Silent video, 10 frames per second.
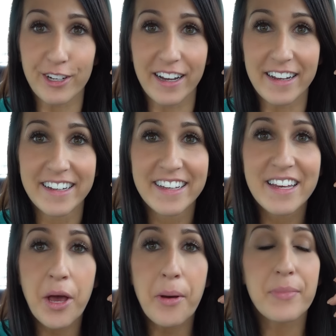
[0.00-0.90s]
good,
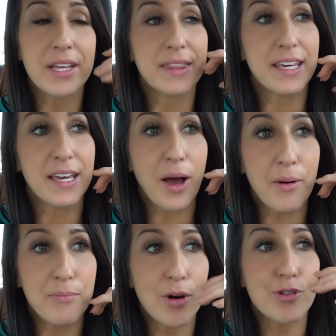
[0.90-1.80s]
but the
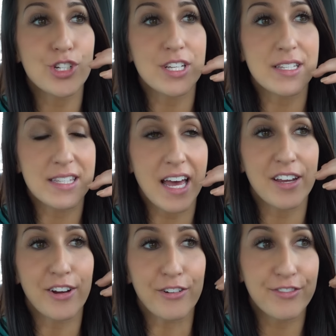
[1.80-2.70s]
emotions
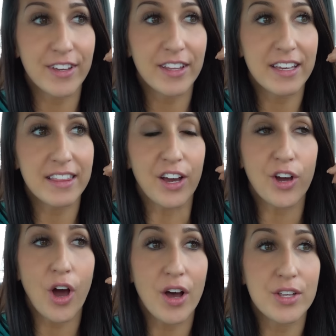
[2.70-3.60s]
that you're feeling that
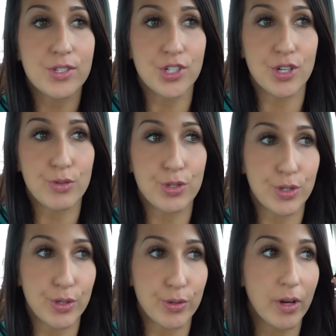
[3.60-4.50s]
caused you
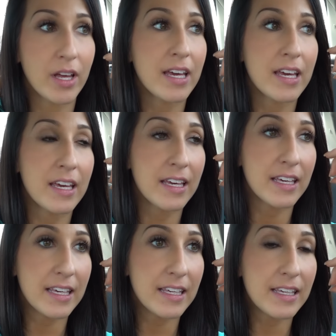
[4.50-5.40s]
to
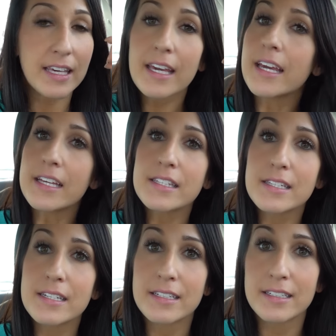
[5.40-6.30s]

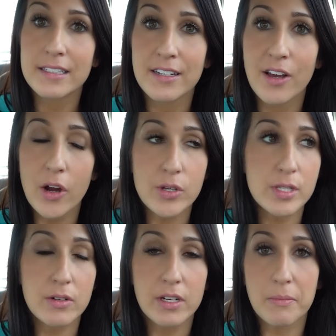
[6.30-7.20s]
eat are
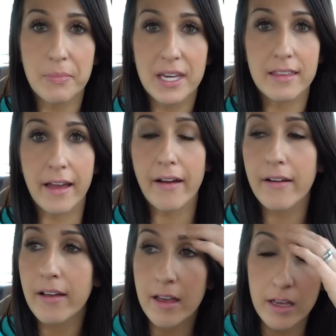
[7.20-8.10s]
still gonna be there.